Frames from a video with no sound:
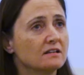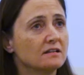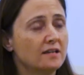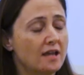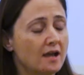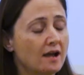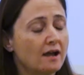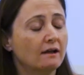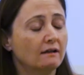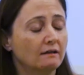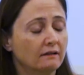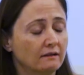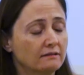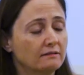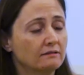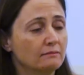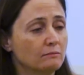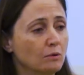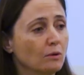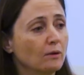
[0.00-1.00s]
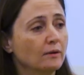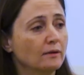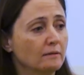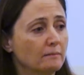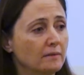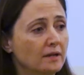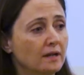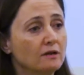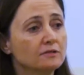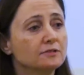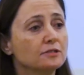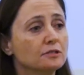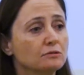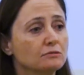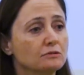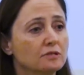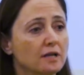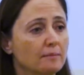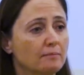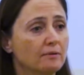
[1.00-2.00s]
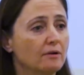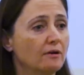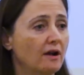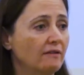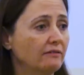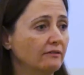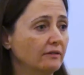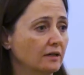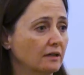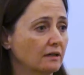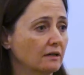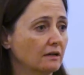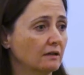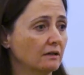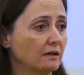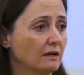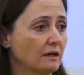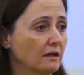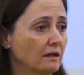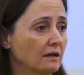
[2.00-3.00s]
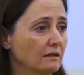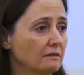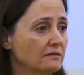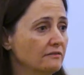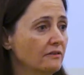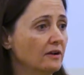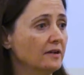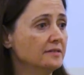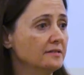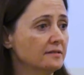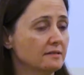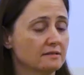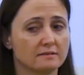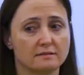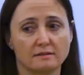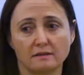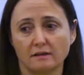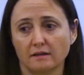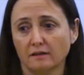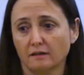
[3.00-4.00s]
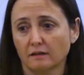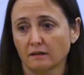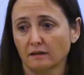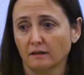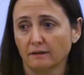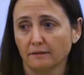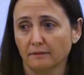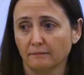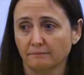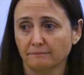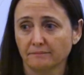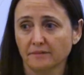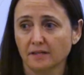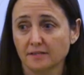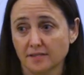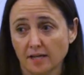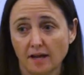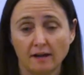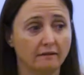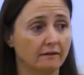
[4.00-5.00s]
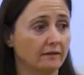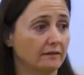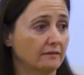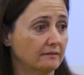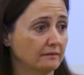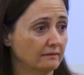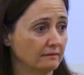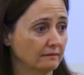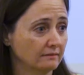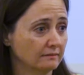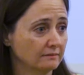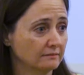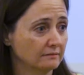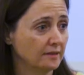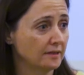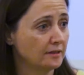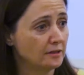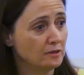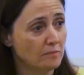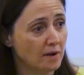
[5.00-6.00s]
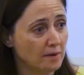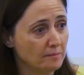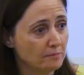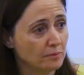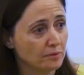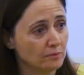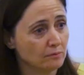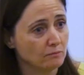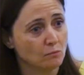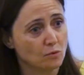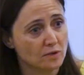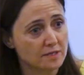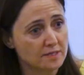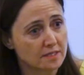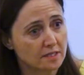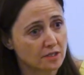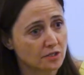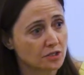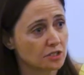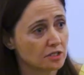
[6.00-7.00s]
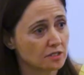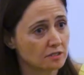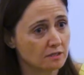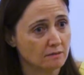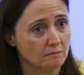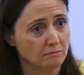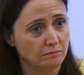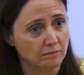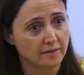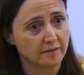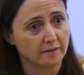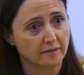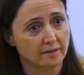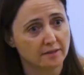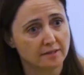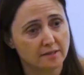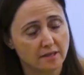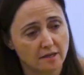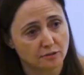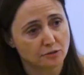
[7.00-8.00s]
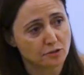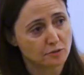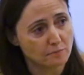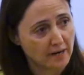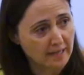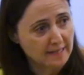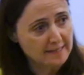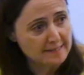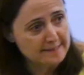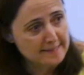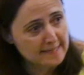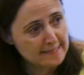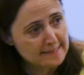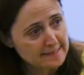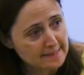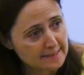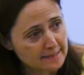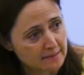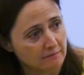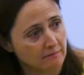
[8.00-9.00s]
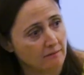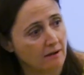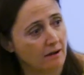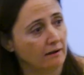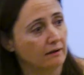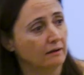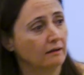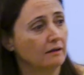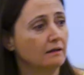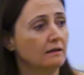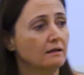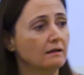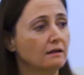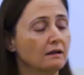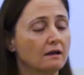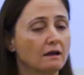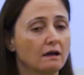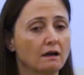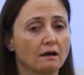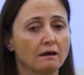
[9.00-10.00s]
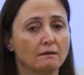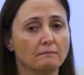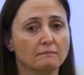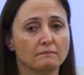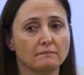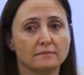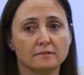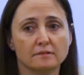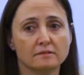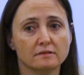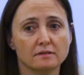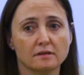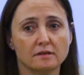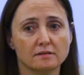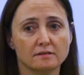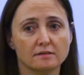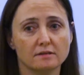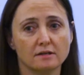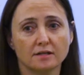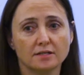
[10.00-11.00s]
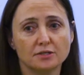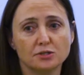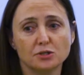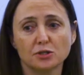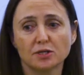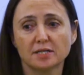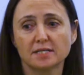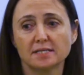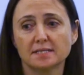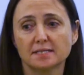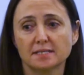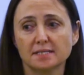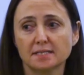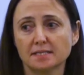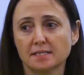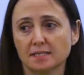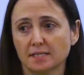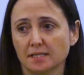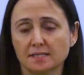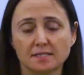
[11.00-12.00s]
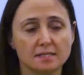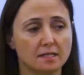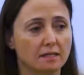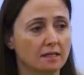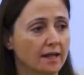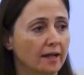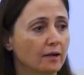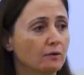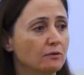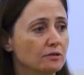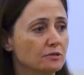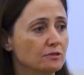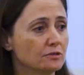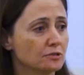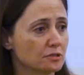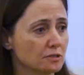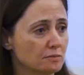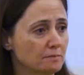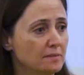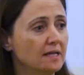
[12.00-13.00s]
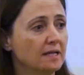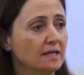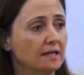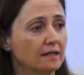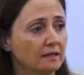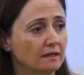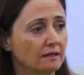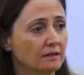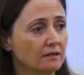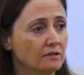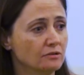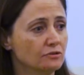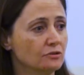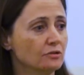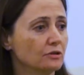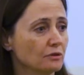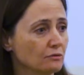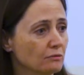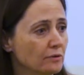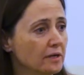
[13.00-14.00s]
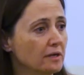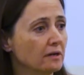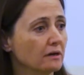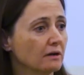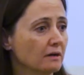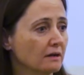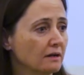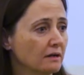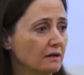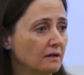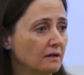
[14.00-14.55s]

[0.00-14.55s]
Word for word: yeah, it's important to me. Also, typographic devices like italics. Like you might put one section completely in italics. You might indent it a lot. As long as you're consistent, it's a language you're speaking to your reader.